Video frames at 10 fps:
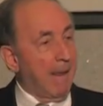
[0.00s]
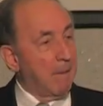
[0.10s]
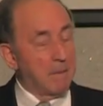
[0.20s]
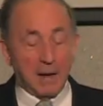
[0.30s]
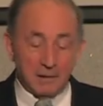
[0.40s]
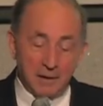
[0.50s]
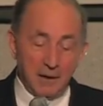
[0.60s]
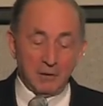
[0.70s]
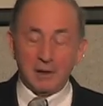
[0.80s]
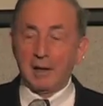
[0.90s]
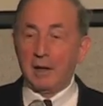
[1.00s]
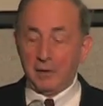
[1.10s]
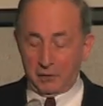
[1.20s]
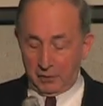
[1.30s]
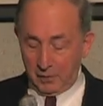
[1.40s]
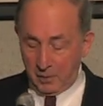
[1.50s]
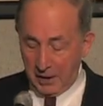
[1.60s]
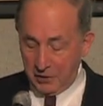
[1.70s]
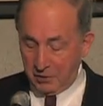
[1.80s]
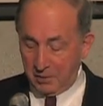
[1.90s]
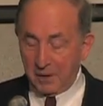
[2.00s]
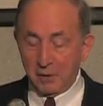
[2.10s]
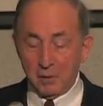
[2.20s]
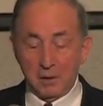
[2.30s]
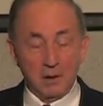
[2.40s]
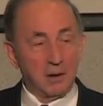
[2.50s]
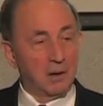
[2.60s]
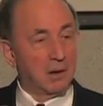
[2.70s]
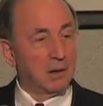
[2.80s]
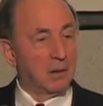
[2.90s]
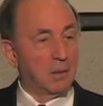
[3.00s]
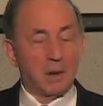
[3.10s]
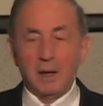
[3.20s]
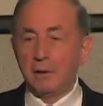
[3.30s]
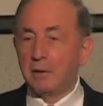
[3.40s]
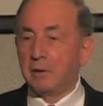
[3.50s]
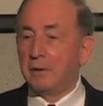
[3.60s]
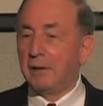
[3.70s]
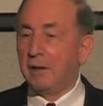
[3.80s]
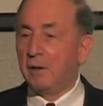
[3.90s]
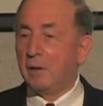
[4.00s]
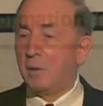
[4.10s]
But nevertheless, why should we do it, and why not continue the